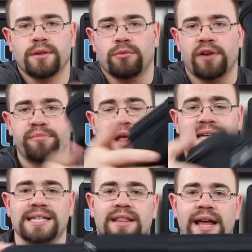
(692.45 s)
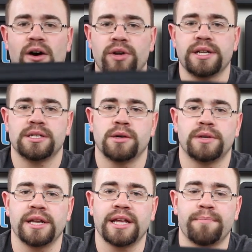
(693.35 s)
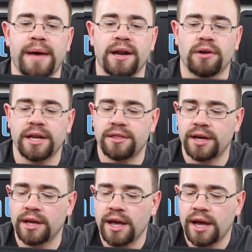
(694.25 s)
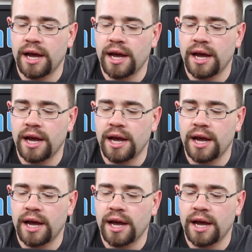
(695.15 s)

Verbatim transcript: rough plastic that held it, so it didn't get bent or anything.